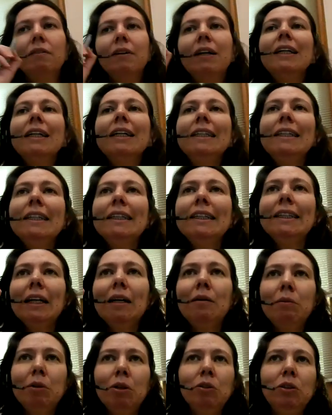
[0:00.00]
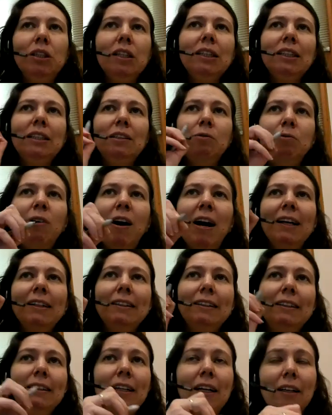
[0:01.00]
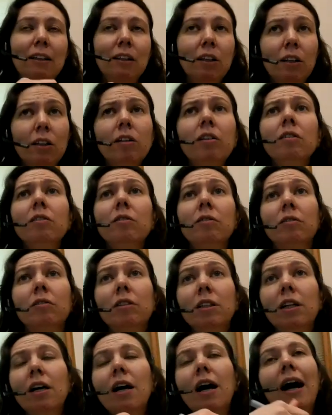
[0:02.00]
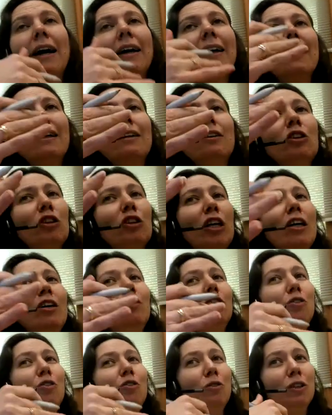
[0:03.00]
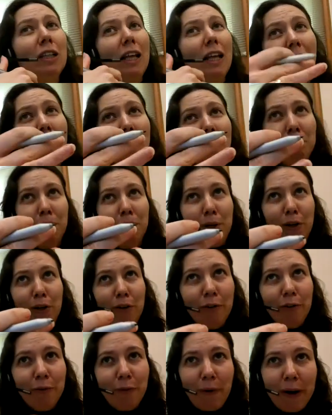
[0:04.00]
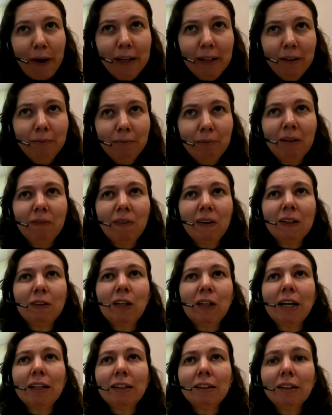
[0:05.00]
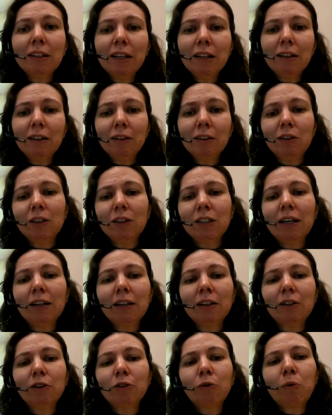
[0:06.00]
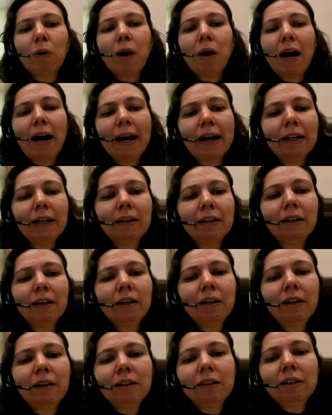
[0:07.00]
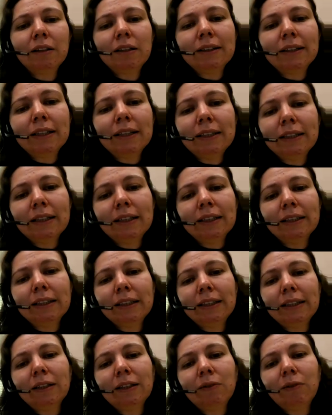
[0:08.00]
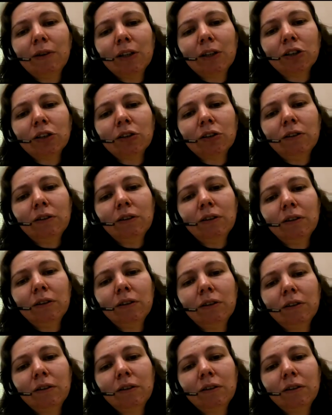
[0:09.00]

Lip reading: Well, since I'm using divide and conquer, I cannot tell you number, right? But what I can tell you is I can write, this is sequential.